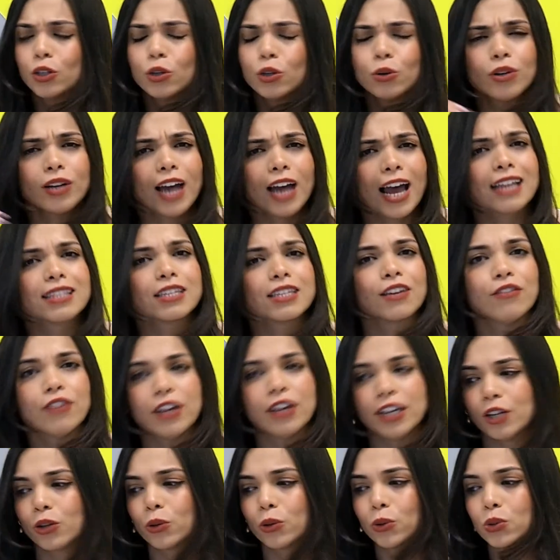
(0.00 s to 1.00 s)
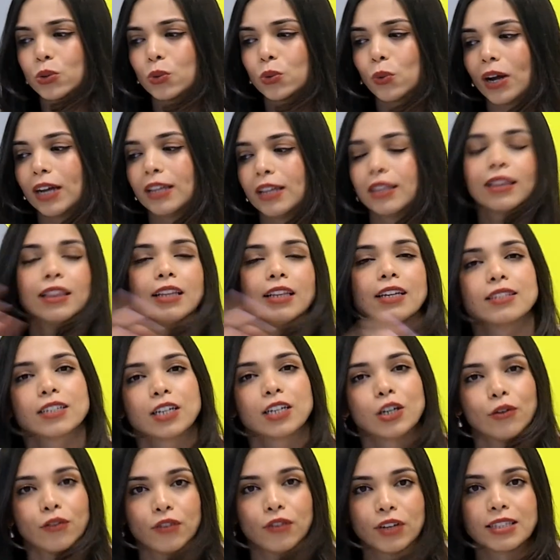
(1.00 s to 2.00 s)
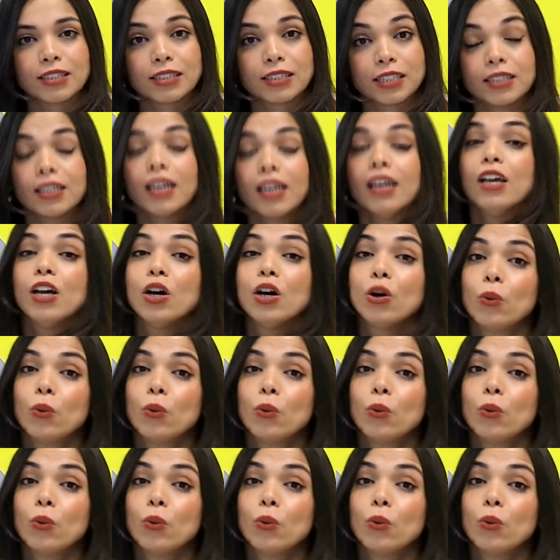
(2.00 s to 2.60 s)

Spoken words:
You write a very good one, letter of intent,